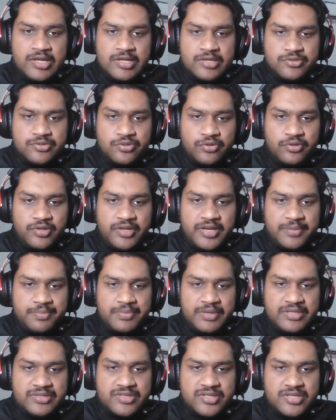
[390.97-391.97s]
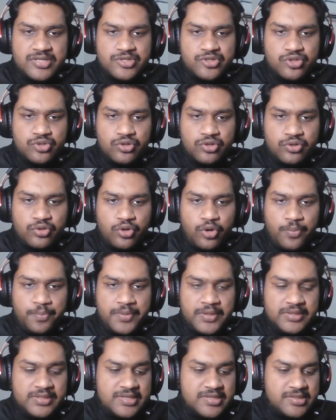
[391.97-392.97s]
So let me just
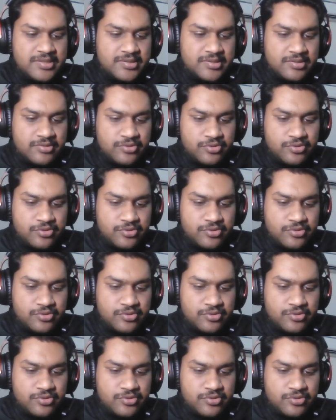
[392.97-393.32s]
copy this.